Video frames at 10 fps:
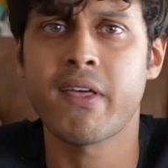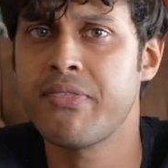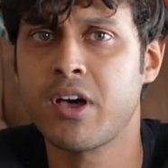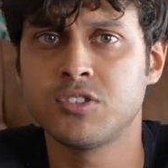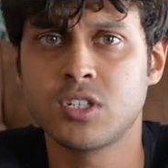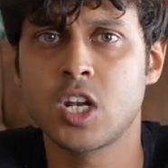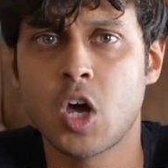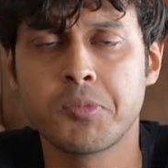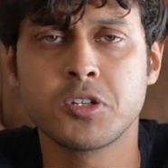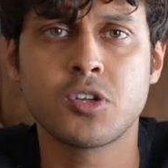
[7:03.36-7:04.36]
10,000
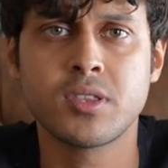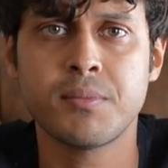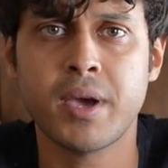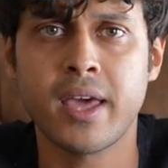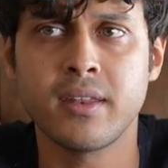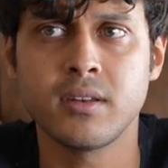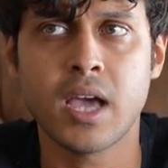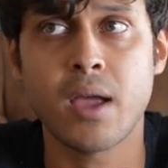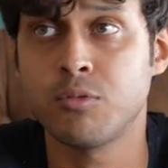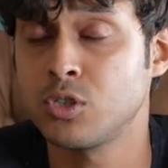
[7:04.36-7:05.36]
kilometers on them. And
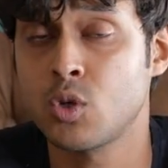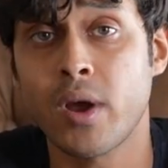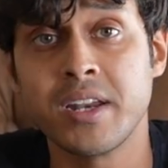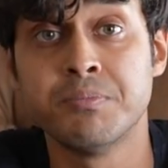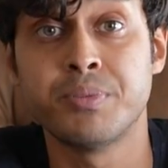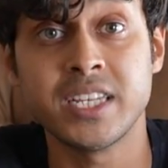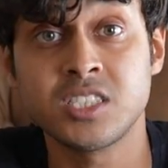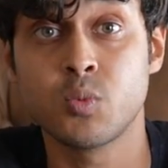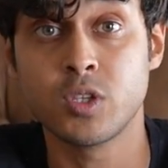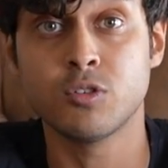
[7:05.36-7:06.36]
I was quite impressed with